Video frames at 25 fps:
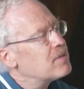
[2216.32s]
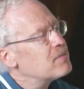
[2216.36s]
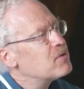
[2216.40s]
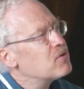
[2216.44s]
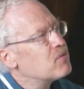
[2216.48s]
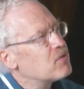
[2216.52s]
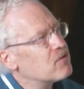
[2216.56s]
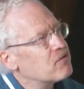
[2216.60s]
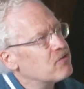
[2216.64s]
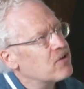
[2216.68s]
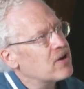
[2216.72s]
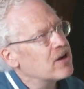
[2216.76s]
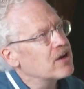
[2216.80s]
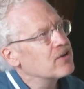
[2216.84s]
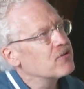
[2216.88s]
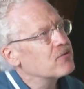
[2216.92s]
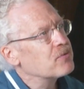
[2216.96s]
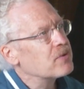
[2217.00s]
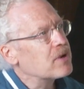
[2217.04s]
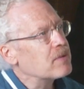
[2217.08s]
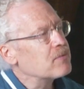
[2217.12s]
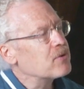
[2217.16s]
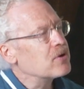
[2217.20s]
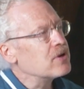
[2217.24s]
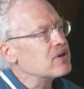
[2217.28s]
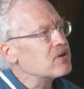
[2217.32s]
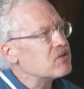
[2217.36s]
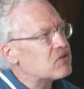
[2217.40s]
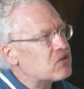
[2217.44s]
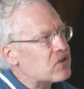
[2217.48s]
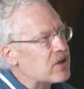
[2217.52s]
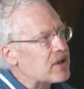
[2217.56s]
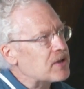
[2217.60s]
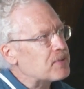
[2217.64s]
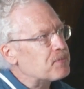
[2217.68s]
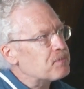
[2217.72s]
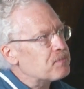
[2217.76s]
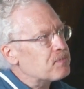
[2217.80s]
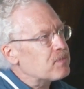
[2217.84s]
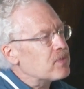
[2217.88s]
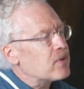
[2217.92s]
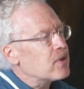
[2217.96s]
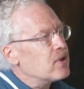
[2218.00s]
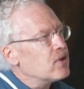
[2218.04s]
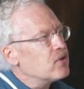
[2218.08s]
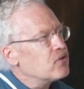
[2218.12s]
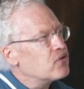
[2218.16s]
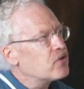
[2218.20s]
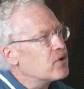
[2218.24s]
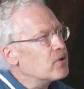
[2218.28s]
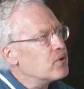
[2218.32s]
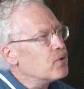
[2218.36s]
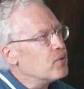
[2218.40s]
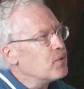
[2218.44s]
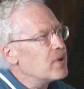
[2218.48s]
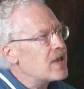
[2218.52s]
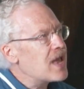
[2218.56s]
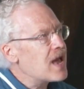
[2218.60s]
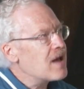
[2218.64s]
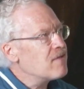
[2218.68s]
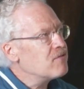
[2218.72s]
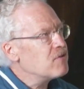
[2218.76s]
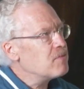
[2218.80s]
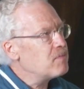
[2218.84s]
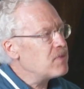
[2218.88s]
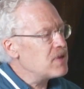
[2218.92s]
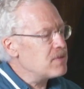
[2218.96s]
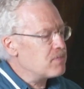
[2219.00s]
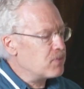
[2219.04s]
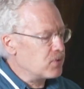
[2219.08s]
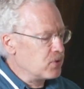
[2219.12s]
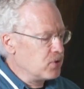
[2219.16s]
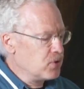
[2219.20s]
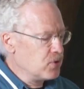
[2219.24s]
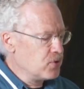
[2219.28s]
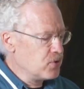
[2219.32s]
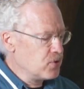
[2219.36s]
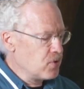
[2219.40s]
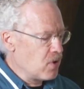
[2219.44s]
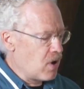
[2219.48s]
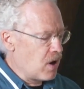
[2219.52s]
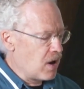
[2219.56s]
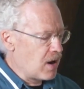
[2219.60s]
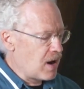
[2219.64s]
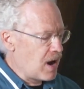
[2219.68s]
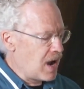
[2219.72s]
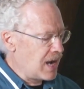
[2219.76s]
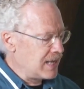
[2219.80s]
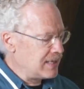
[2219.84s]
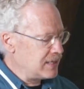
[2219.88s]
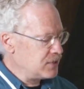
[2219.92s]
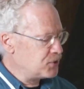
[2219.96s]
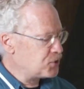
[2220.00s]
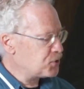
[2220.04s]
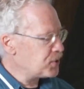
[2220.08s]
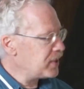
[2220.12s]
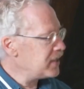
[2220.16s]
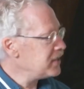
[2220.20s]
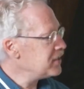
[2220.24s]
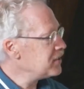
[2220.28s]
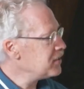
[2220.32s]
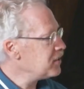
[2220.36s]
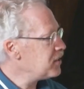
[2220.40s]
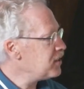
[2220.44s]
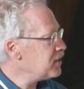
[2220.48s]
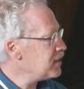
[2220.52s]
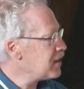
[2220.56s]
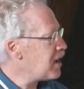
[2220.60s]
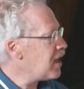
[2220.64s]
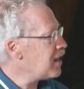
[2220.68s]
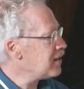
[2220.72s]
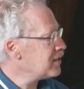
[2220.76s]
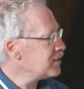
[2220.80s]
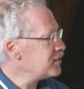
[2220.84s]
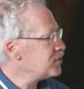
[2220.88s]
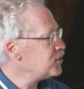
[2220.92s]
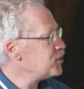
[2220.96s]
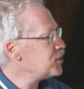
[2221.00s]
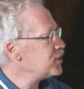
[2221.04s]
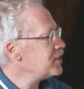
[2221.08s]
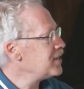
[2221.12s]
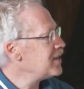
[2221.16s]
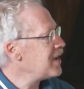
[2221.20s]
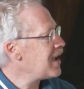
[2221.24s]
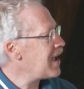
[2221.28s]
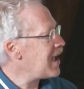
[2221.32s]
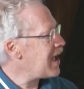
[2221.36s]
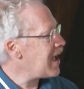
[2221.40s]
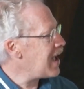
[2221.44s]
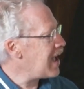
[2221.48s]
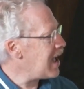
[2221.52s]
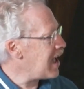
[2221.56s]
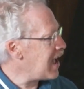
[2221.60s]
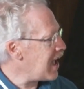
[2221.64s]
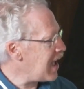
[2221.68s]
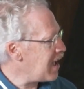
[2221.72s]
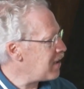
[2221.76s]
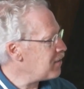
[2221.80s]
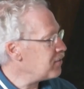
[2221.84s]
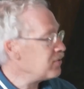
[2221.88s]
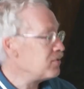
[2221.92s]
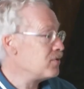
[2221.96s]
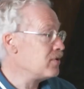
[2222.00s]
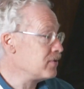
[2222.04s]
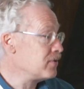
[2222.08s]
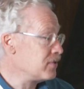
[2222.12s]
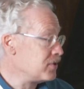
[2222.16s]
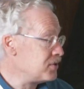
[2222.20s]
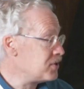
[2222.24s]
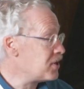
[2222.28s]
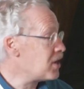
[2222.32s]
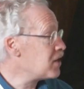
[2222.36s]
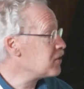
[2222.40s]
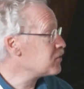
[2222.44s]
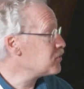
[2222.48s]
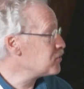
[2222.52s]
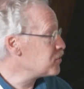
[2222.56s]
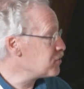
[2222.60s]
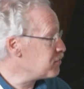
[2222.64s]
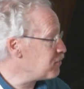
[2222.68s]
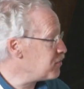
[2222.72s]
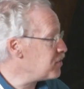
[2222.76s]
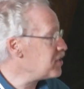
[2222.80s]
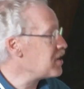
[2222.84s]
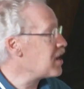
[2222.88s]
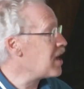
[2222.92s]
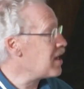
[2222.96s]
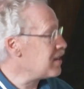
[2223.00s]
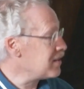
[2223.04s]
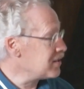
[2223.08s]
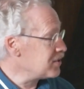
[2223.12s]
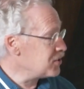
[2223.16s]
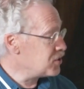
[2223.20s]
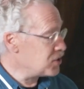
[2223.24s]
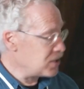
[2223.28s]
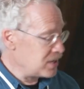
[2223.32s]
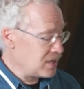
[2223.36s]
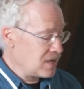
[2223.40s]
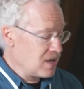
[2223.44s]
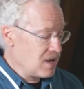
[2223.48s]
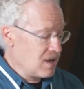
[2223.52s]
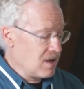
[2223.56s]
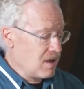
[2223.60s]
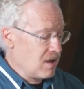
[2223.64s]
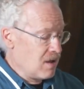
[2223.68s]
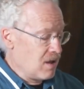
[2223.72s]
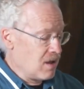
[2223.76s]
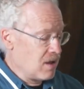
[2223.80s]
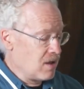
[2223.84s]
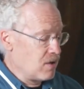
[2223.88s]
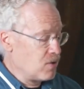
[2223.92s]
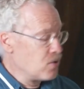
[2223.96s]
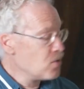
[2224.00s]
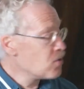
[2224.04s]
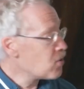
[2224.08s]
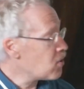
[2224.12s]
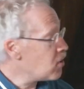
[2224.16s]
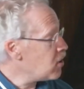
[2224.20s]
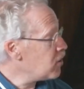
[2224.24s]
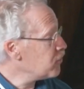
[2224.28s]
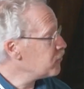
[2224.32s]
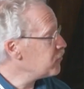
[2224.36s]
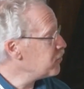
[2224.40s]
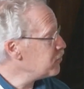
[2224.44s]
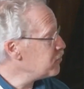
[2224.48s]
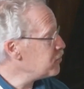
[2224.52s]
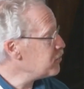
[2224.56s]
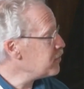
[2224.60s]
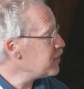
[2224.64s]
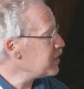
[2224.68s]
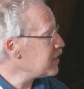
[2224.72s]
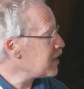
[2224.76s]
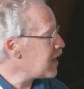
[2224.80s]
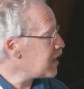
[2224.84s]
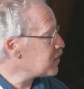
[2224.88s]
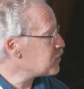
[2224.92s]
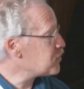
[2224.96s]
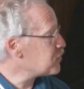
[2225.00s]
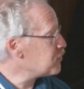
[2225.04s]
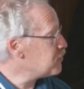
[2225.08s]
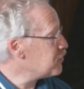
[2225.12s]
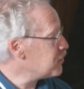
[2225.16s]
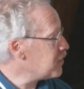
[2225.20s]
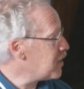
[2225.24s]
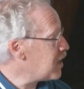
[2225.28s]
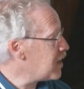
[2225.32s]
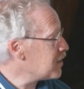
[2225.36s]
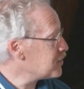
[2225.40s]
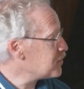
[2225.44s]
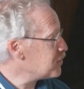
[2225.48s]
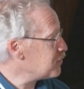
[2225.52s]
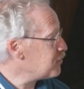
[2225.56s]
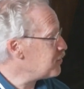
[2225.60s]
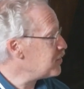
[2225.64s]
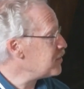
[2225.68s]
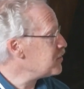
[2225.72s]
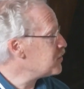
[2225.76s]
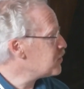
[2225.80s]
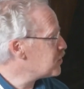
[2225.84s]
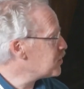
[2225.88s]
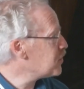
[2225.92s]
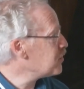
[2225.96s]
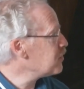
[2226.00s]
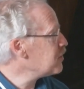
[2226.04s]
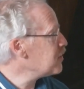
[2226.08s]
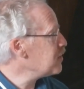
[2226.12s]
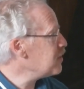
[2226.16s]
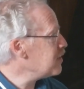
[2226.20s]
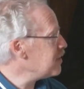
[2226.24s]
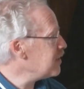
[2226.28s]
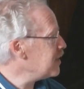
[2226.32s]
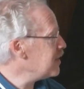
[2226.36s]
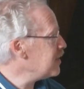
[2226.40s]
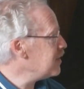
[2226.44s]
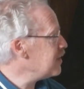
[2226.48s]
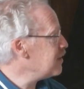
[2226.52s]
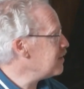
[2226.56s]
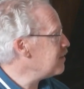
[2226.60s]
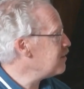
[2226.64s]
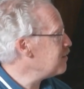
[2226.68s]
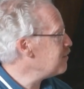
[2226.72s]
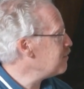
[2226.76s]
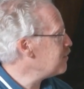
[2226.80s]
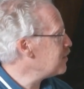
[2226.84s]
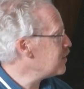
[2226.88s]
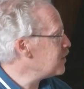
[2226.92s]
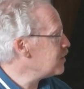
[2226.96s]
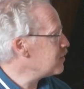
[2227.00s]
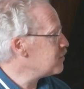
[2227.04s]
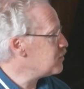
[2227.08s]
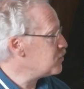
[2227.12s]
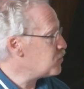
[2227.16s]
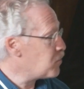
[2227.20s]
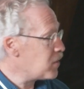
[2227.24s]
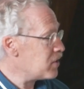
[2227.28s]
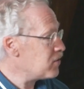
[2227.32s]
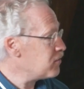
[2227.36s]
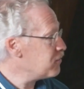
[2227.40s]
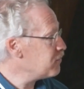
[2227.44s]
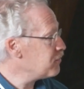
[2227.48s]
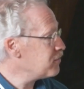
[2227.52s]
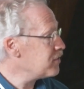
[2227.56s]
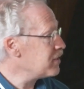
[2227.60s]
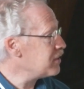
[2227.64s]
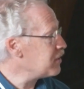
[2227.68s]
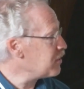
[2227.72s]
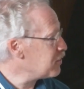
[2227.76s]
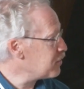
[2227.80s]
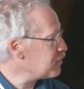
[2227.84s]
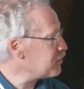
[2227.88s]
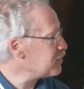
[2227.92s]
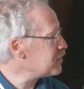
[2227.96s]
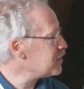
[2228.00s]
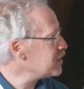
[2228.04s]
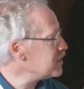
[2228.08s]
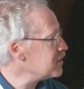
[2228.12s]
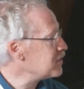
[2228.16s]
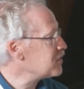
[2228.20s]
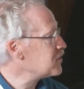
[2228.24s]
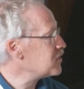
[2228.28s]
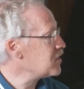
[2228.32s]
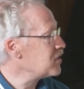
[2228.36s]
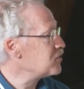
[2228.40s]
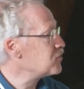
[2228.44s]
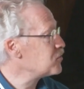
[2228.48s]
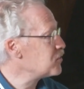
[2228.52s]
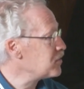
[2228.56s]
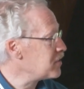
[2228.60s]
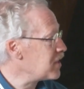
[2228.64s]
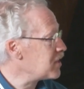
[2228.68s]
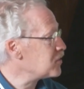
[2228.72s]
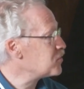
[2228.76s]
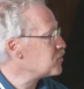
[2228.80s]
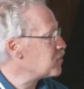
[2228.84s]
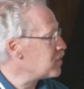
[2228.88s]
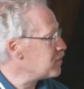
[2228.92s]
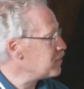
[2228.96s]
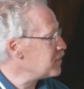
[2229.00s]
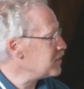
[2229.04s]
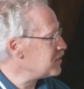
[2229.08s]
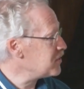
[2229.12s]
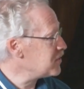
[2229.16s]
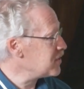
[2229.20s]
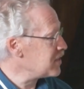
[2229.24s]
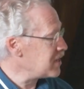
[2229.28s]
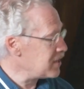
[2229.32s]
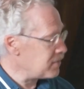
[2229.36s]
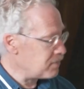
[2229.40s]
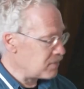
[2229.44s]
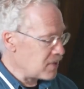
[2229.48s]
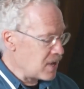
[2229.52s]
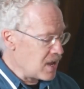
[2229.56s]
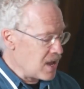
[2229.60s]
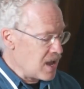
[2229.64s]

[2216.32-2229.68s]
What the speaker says: me revise what I'm going to say. So we have the people who are highly trained in theology, who doctors of theology, who are also doing natural philosophy. Certainly in the 12th and the 13th century, that's what we see.